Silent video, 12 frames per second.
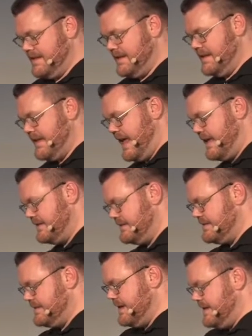And
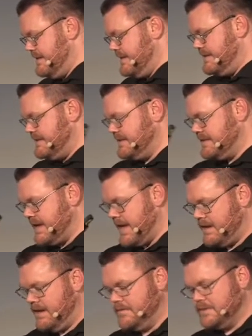this is the
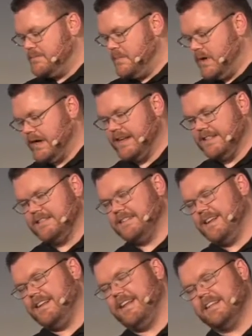title of his book, and
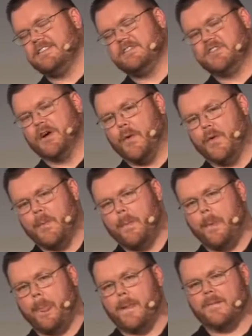it's a joke,
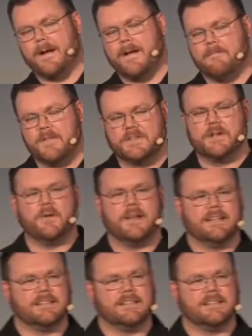right? The joke is